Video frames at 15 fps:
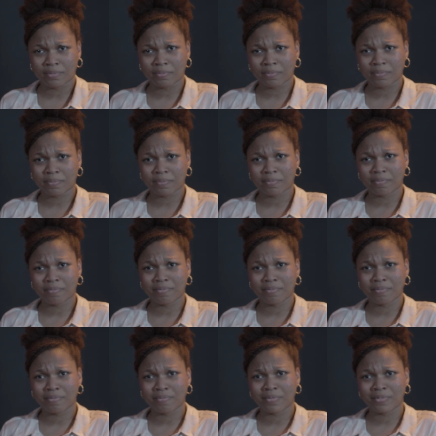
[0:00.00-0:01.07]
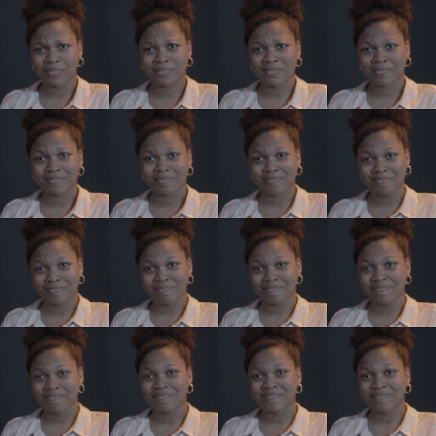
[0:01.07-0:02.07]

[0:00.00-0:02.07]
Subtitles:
(silence)